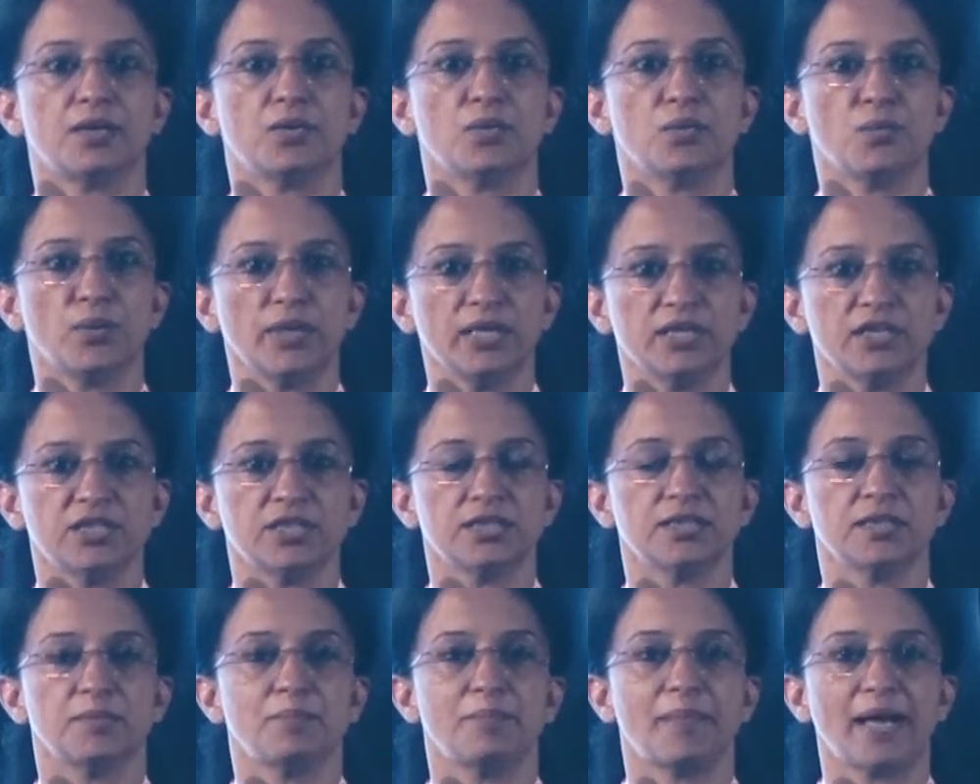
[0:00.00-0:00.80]
with
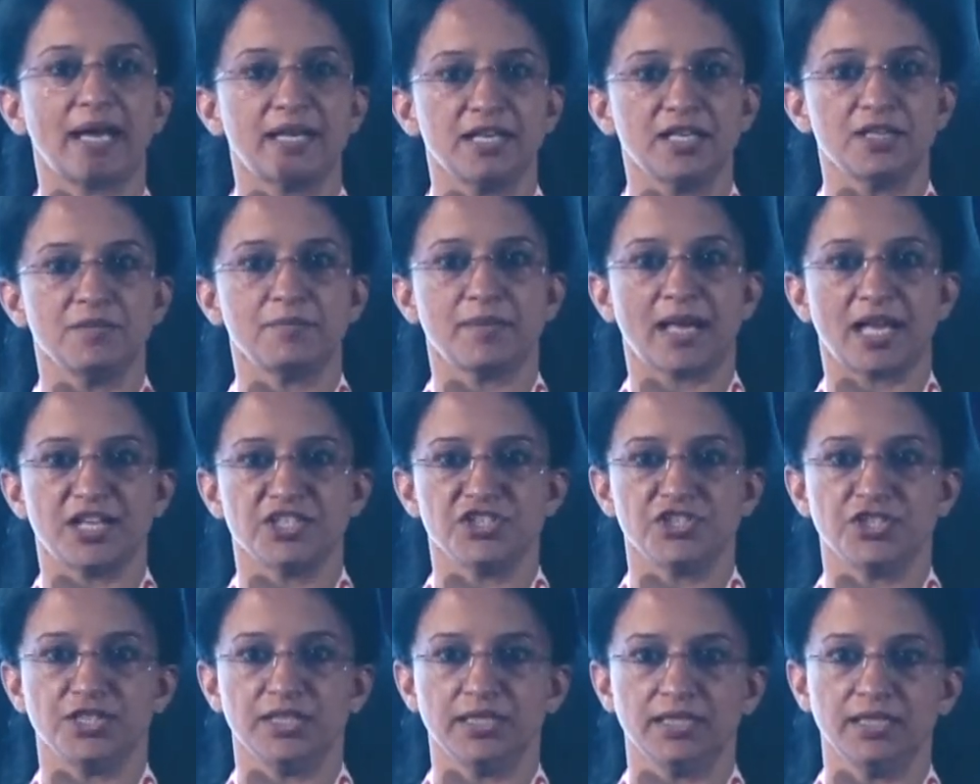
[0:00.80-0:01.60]
pattern
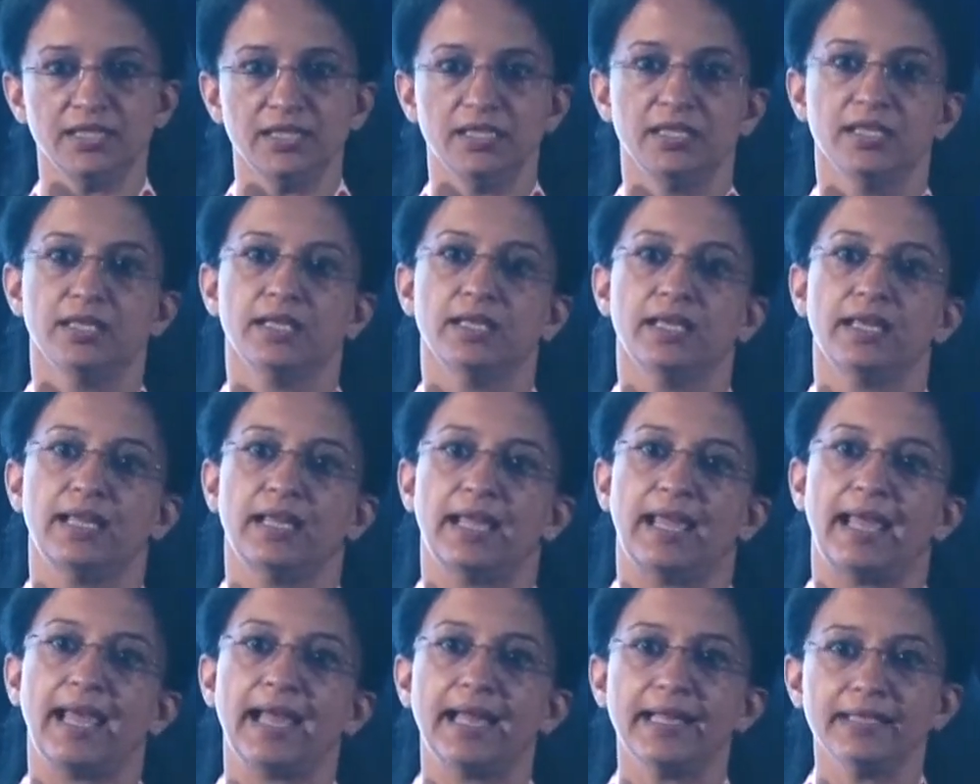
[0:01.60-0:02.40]
matching
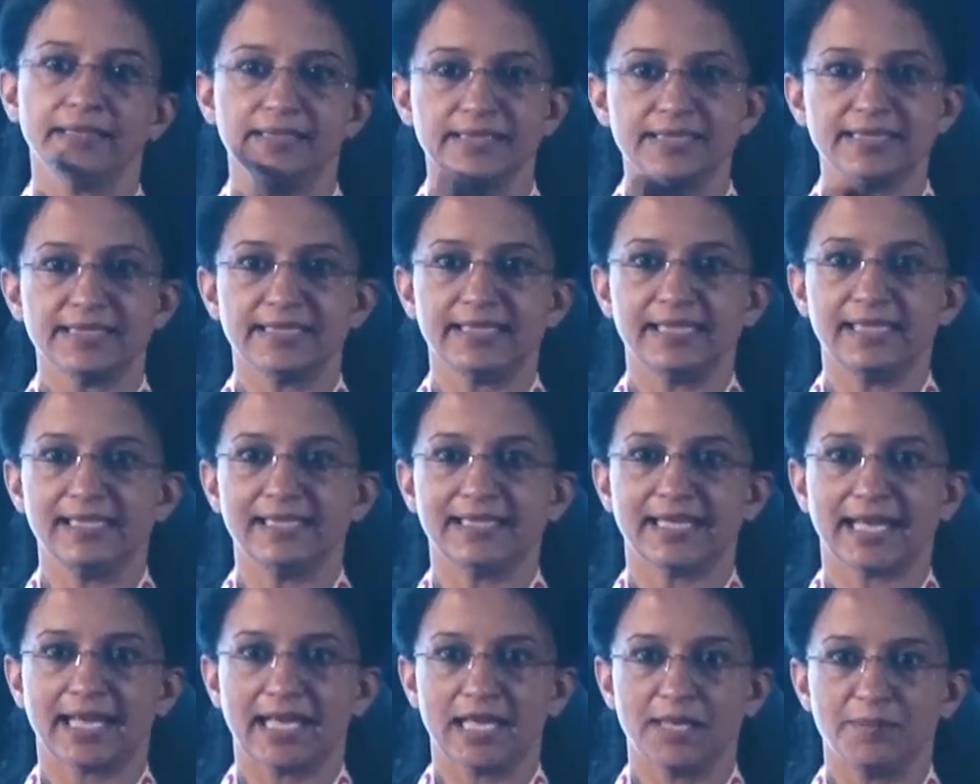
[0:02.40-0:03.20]
and the seal
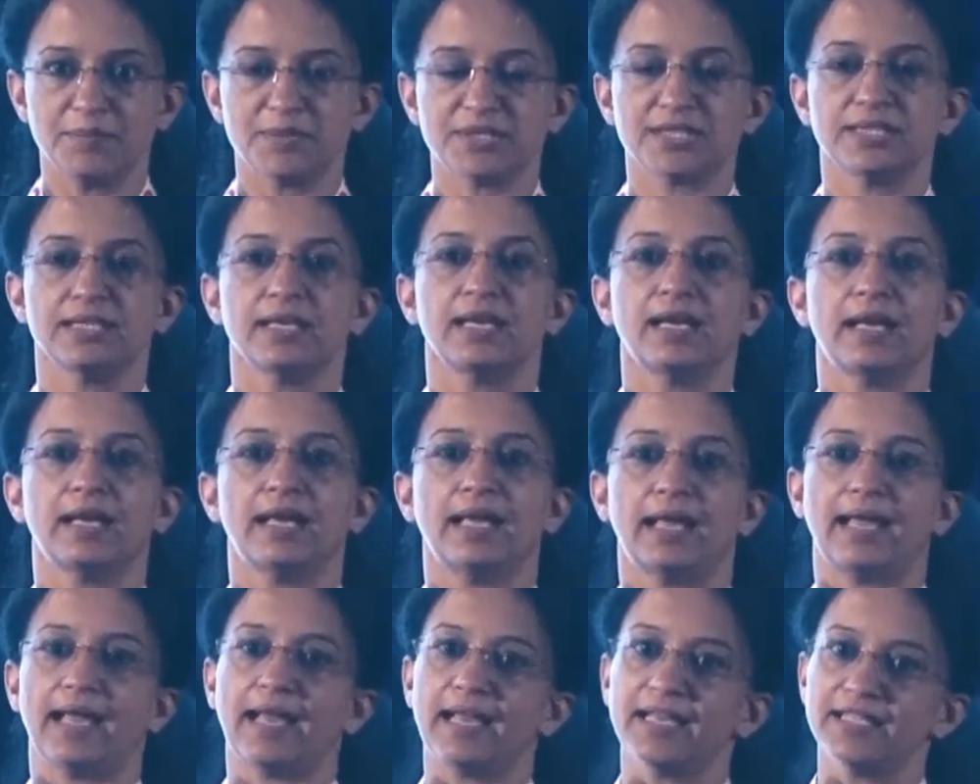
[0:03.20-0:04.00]
types
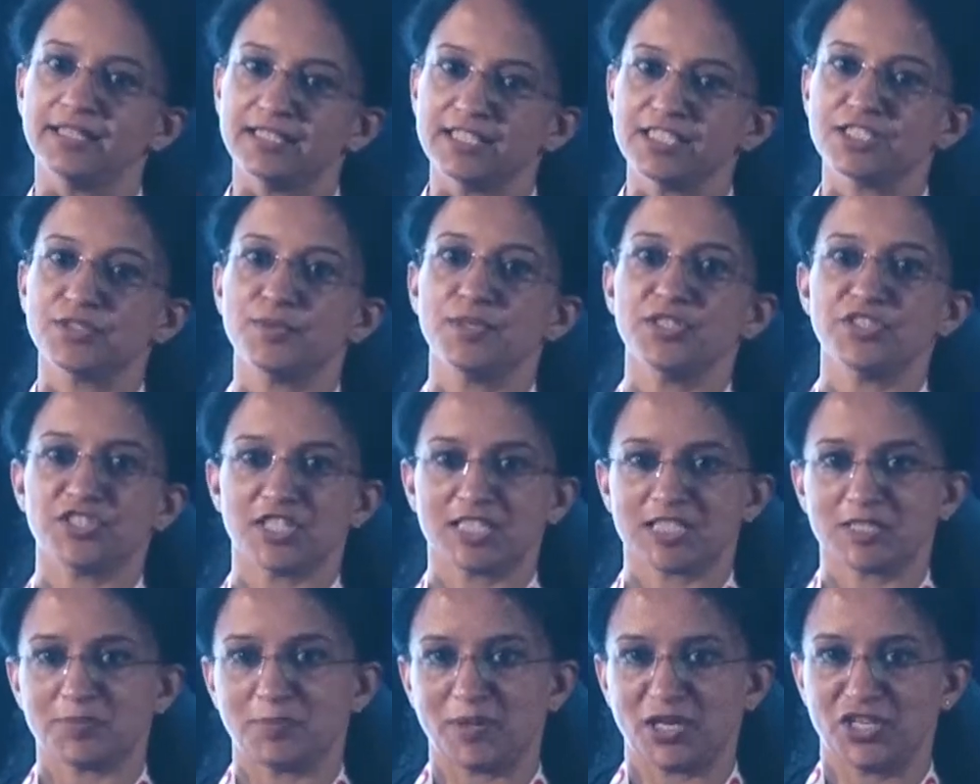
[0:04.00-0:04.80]
and the switch
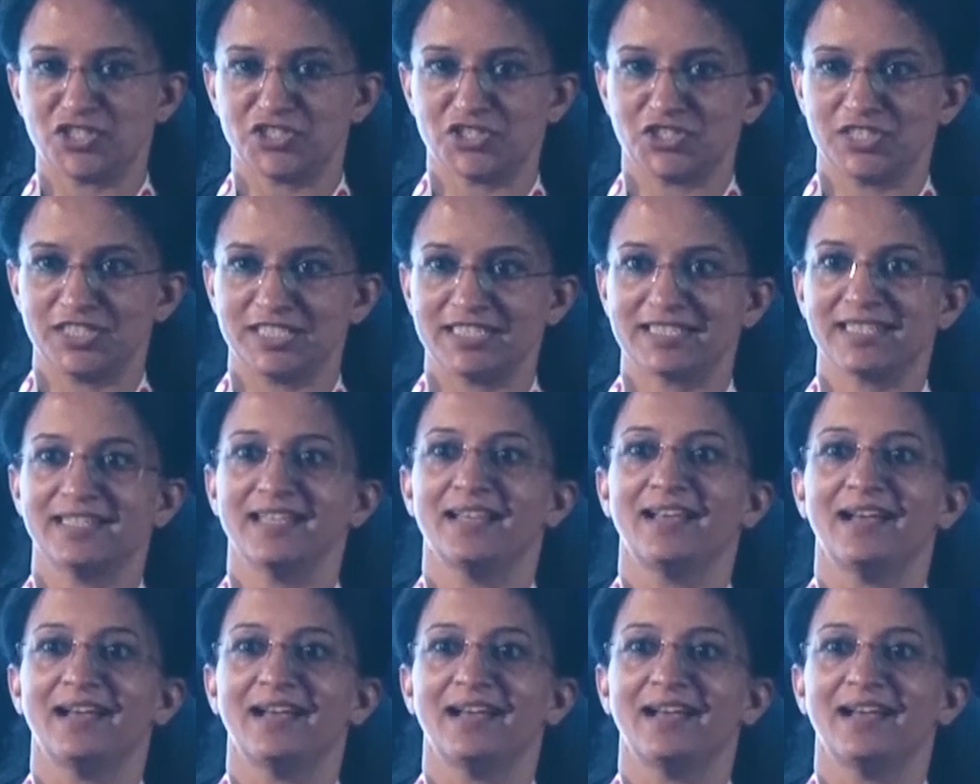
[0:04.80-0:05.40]
expressions,